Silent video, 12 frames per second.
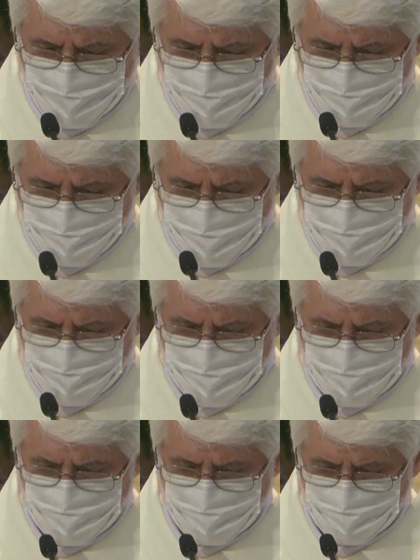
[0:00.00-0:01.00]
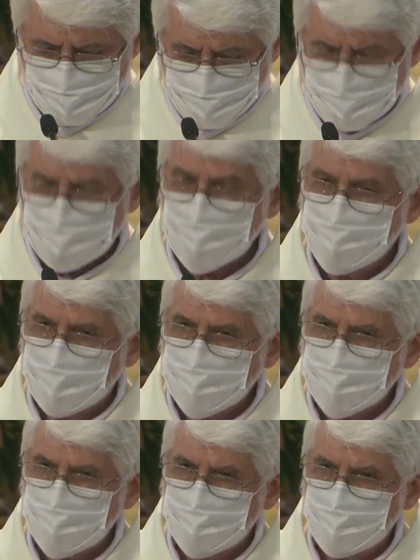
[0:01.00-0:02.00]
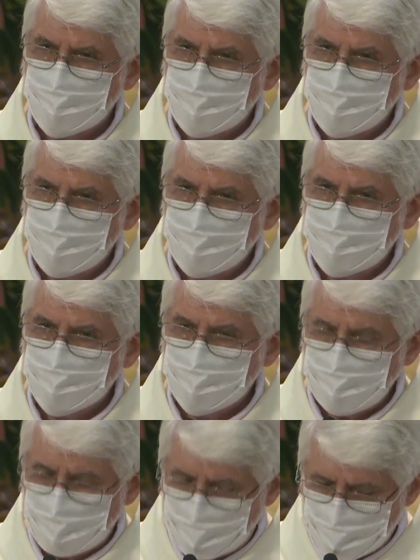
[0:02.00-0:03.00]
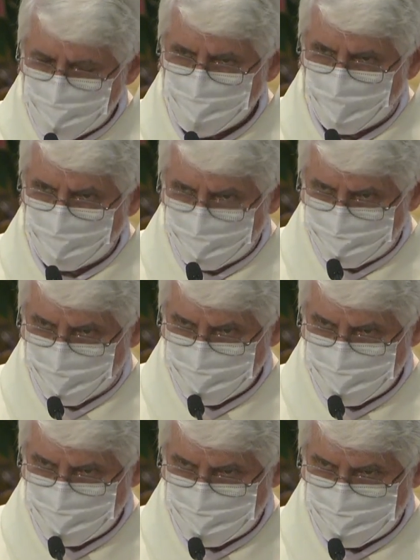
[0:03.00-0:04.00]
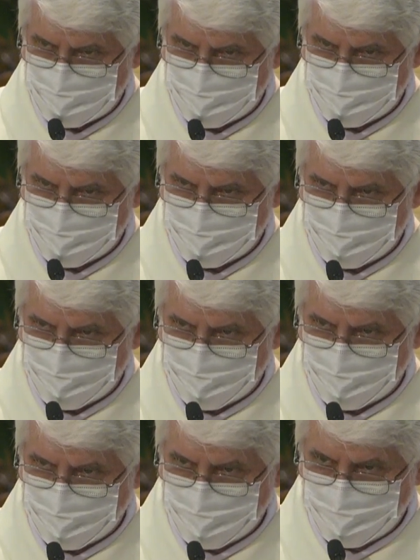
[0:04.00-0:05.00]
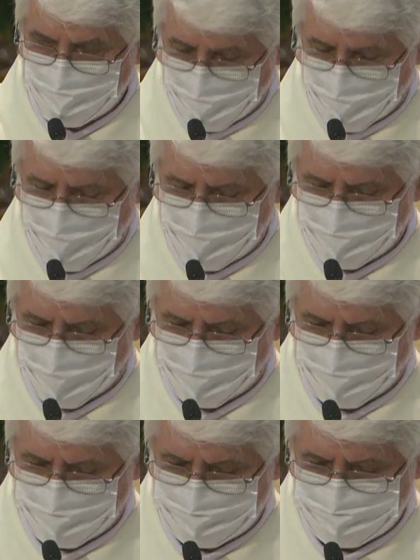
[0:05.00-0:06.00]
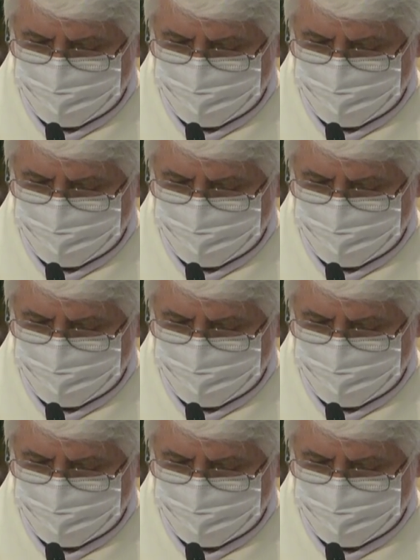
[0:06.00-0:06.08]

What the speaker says: Merry Christmas to each one of us. Amen.